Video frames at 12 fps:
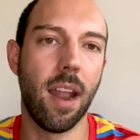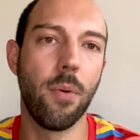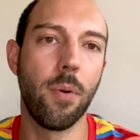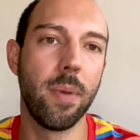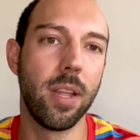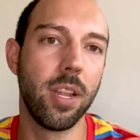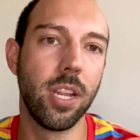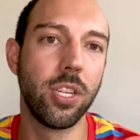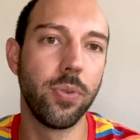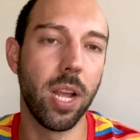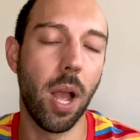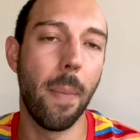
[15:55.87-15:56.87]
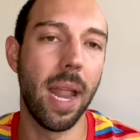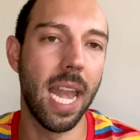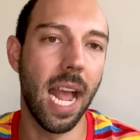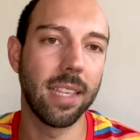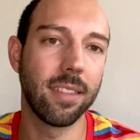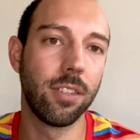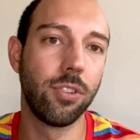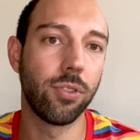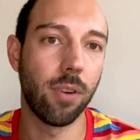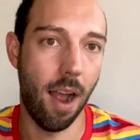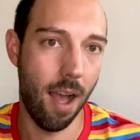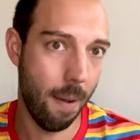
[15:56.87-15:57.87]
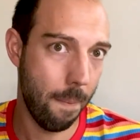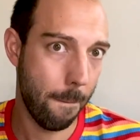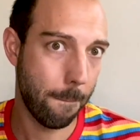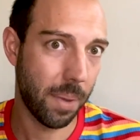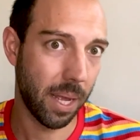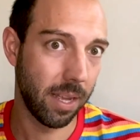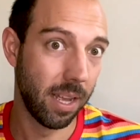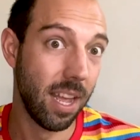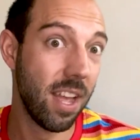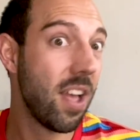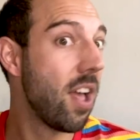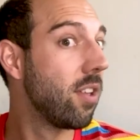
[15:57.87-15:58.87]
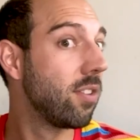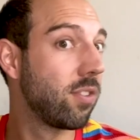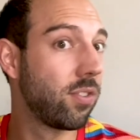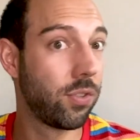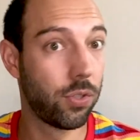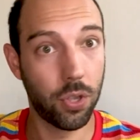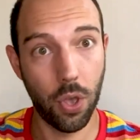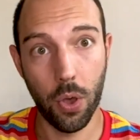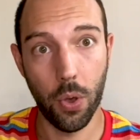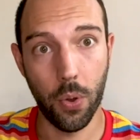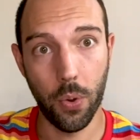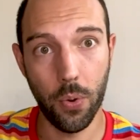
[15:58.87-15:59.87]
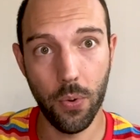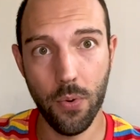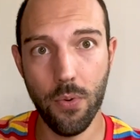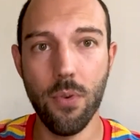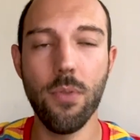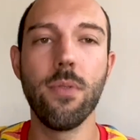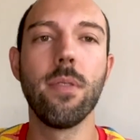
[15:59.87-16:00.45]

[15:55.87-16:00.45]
I will be doing on my next drop. So.